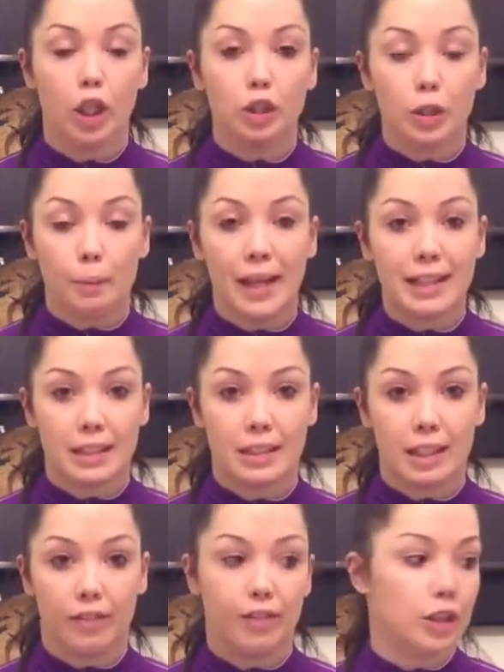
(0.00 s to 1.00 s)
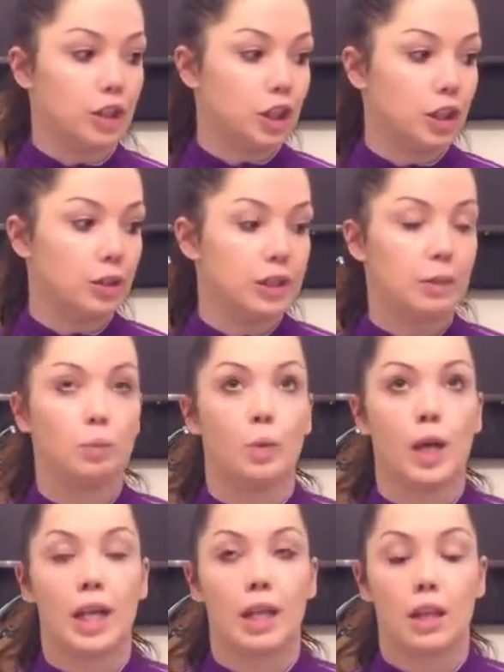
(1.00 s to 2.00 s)
So it makes it different, using
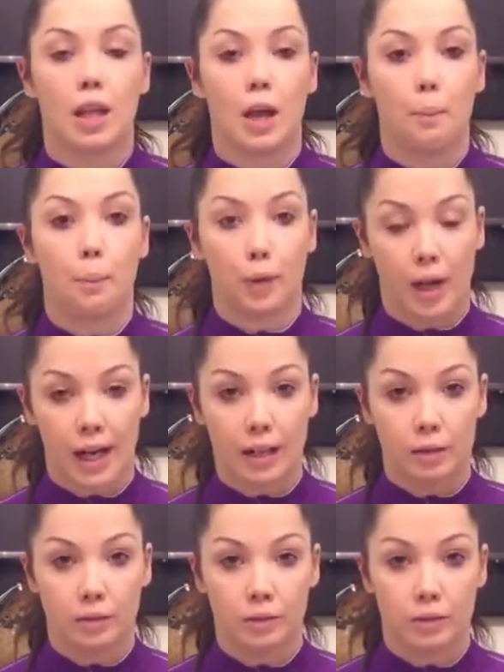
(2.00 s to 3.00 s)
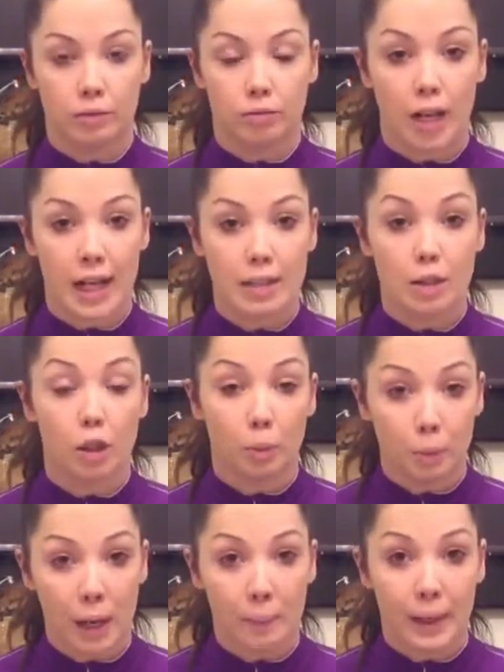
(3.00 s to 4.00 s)
with brown rice or
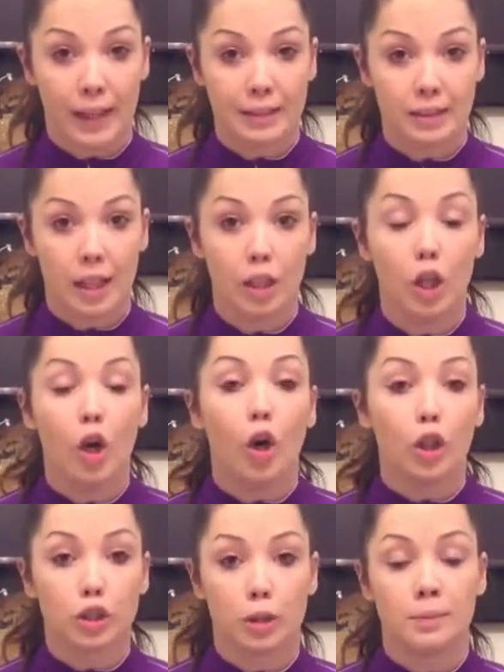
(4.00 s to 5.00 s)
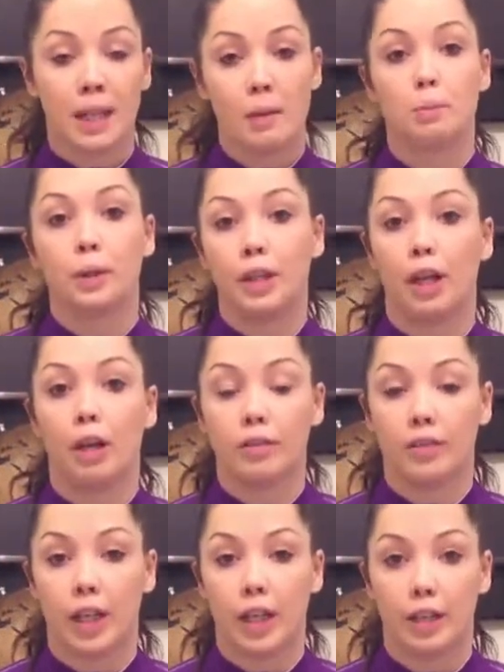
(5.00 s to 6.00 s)
brown pasta, or sometimes putting it
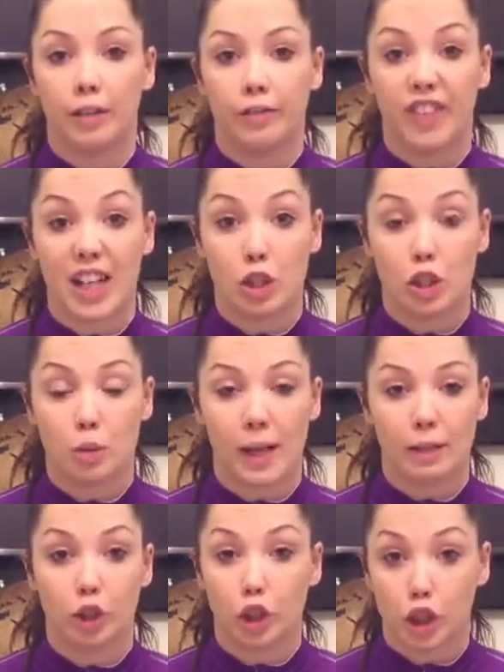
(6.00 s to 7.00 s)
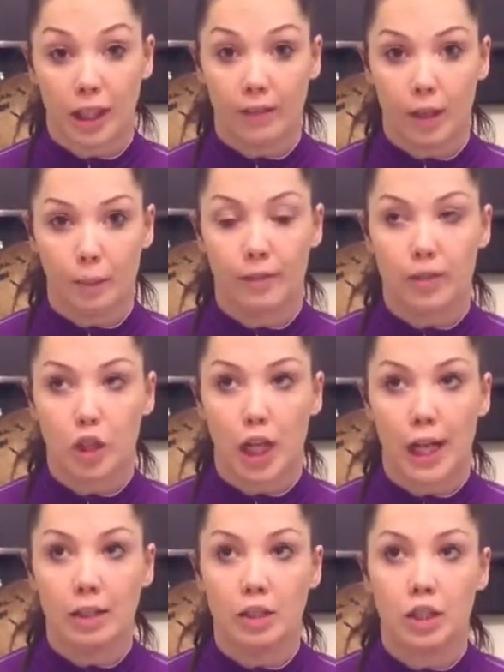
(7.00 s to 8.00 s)
over veg as well, just to give it a bit of a
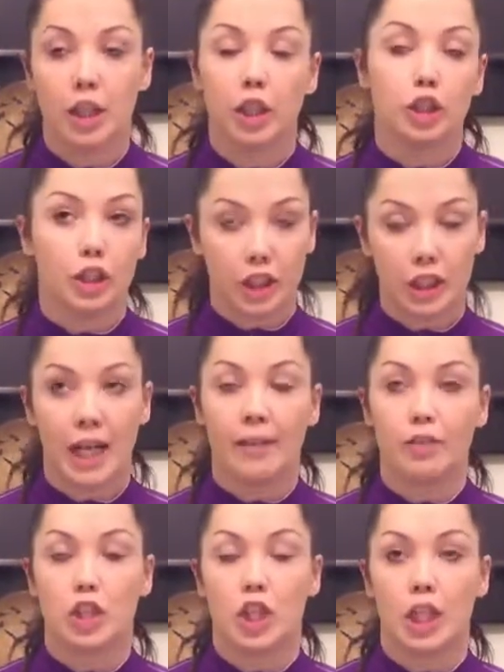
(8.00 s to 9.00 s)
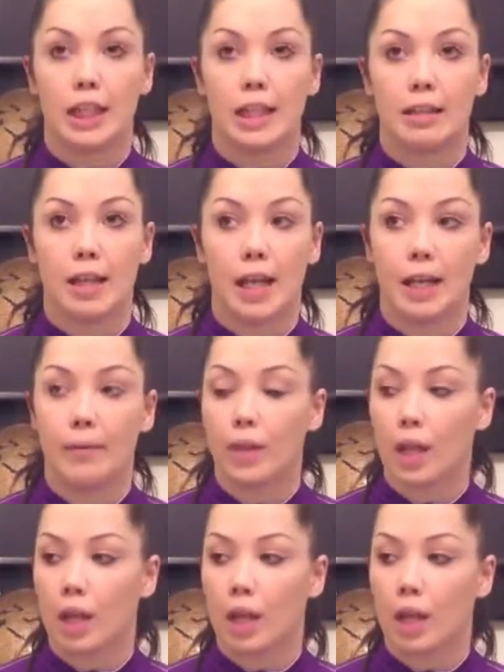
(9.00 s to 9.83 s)
change. So you can have your chilli in there.